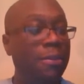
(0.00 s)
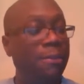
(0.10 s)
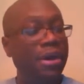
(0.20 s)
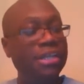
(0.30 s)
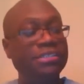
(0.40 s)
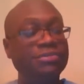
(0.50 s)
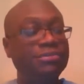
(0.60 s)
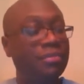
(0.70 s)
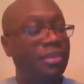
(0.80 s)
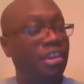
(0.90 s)
But
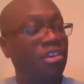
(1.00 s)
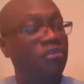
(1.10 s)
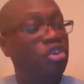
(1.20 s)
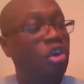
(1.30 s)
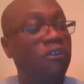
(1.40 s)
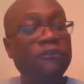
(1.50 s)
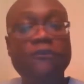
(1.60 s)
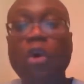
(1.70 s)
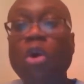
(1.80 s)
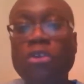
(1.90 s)
if your
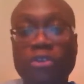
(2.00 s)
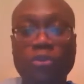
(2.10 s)
4th